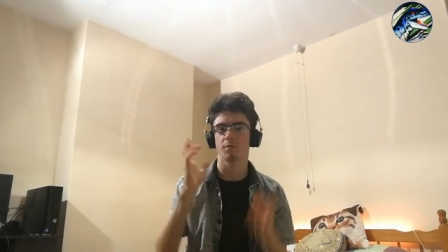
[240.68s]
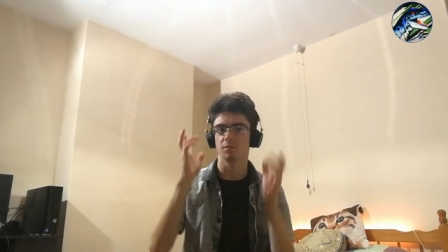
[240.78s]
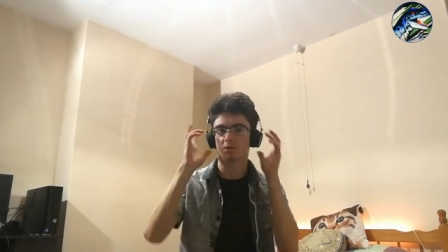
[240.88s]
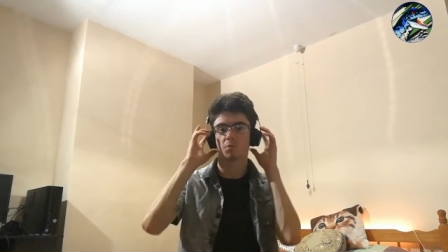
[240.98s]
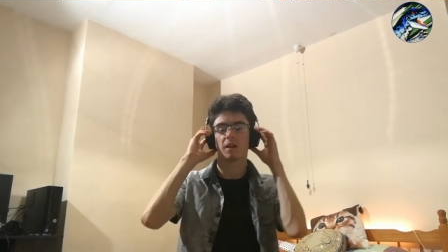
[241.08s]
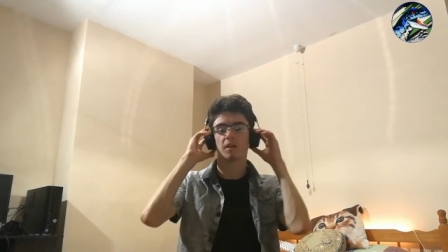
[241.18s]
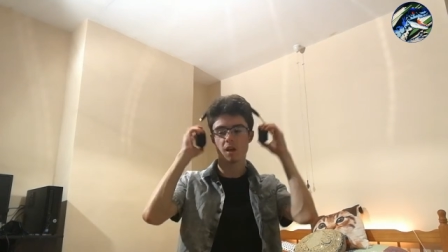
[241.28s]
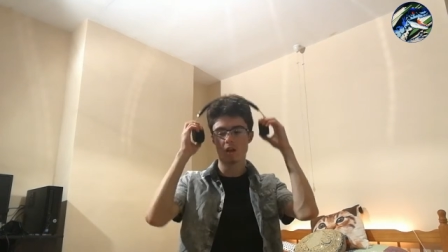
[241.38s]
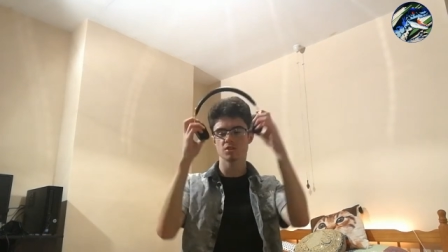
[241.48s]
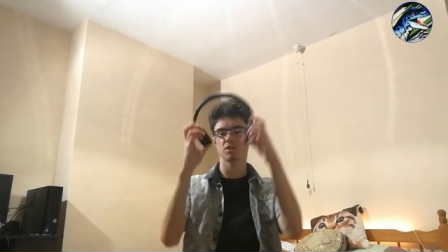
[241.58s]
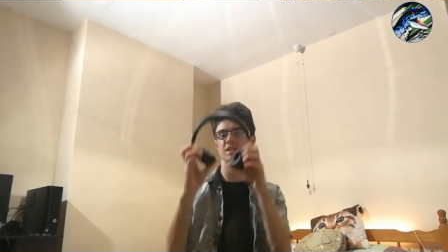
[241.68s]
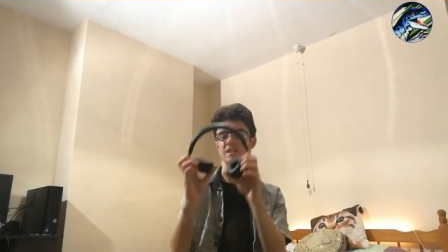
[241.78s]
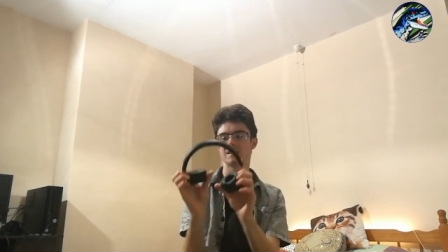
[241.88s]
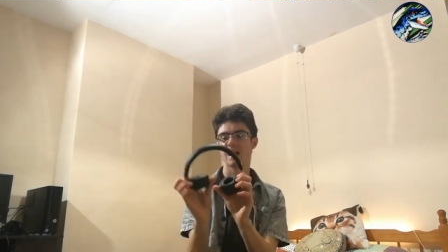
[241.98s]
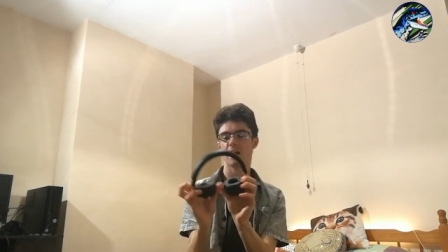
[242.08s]
as well. So these
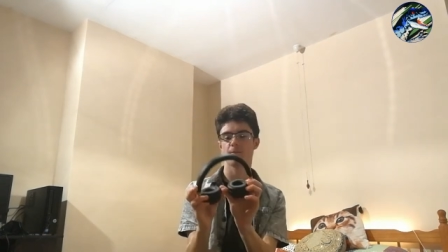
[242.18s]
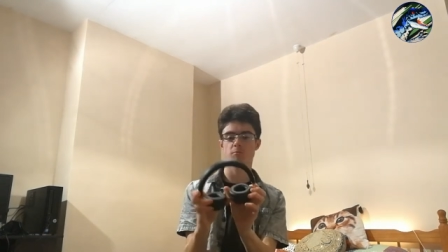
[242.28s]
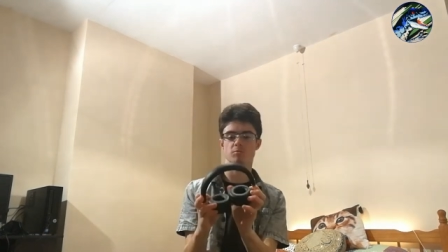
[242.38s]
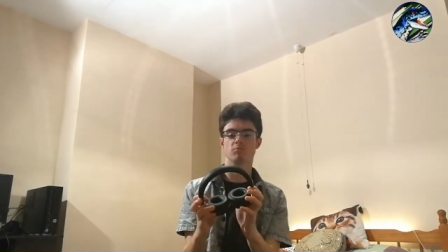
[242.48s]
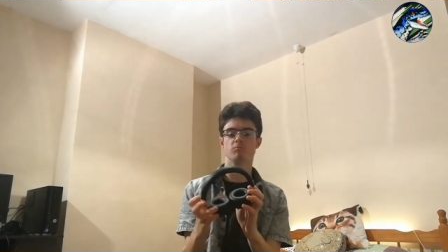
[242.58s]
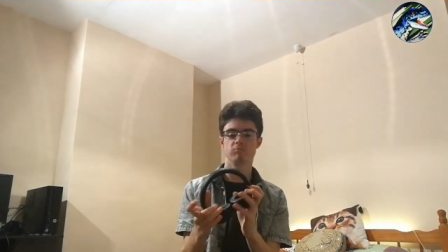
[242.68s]
headphones are